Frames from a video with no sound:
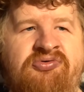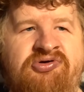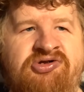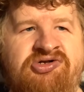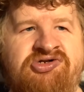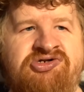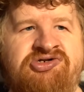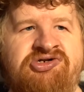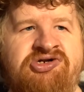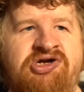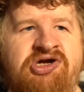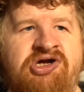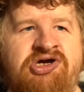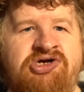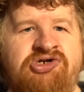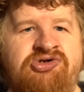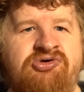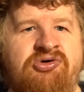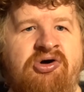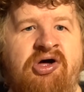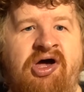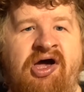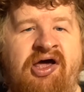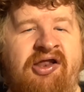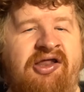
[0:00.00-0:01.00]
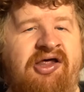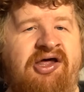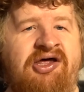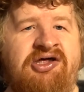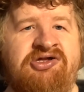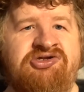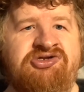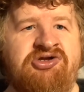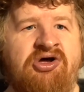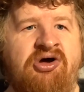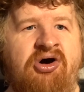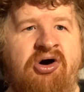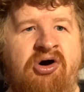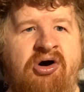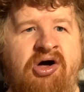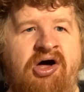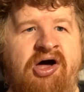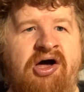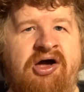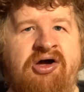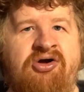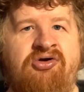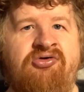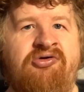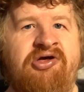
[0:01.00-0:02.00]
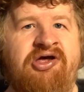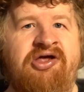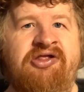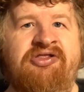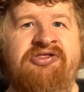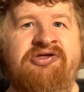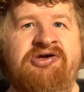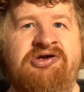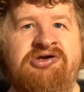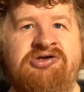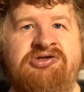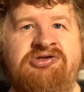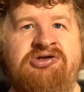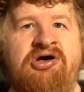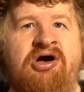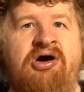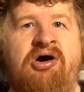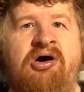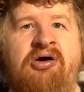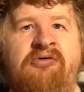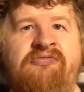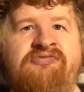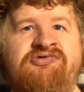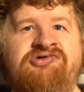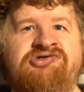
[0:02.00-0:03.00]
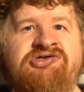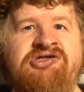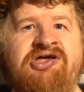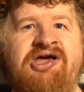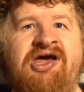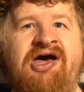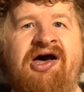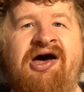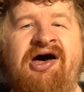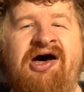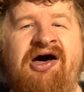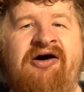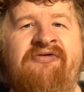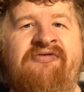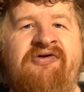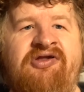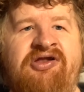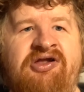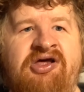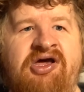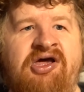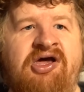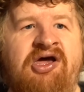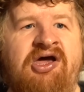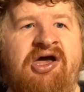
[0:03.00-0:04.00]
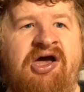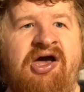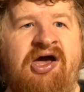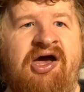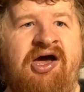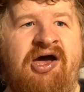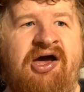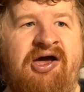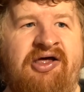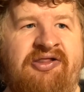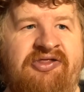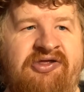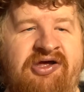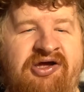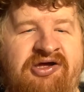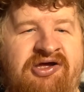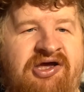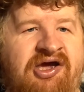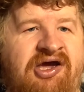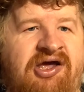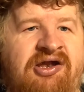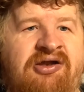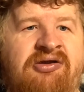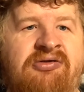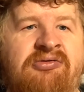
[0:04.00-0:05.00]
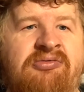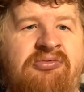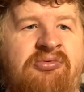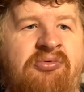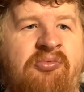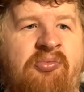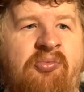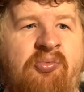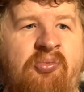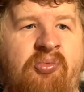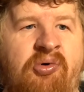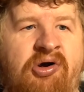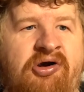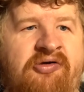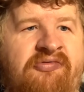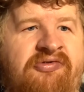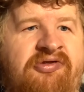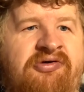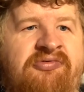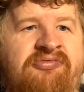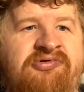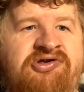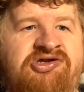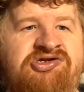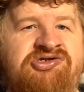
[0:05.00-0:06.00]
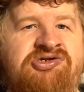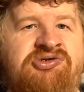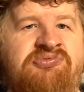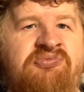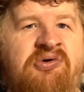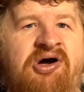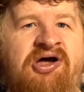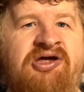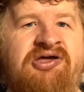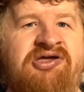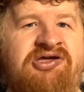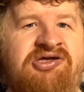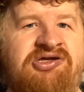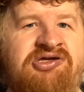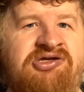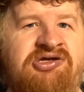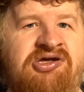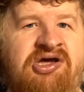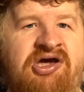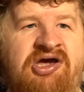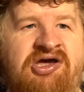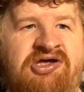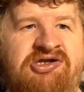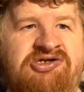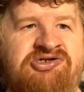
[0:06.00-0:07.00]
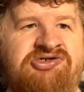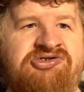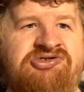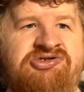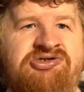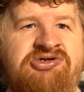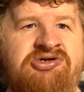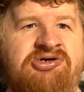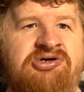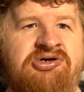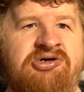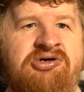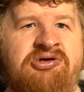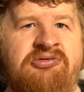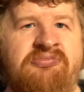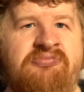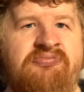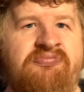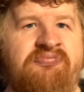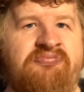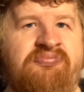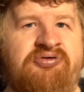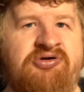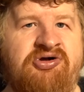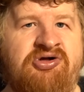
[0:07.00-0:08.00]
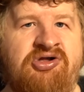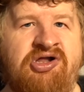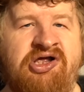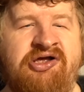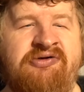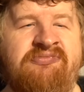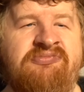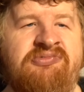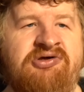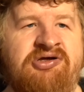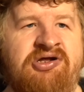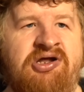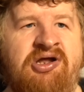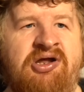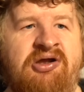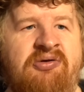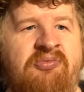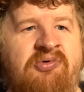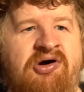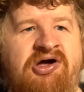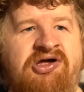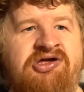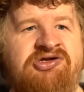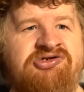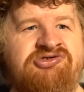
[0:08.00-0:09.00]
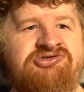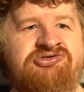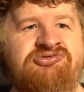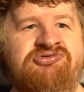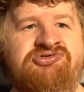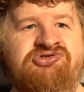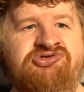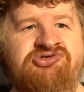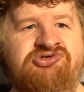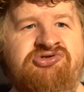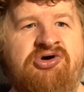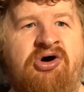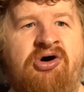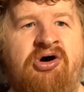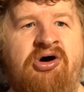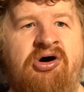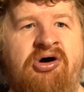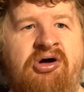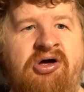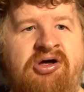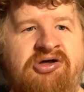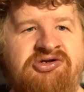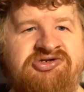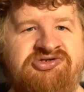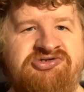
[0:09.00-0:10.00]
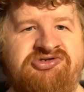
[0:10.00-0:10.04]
Which so and that is a great thing to obviously have, and and again one of the reasons why he is proclaimed uh, why he's saw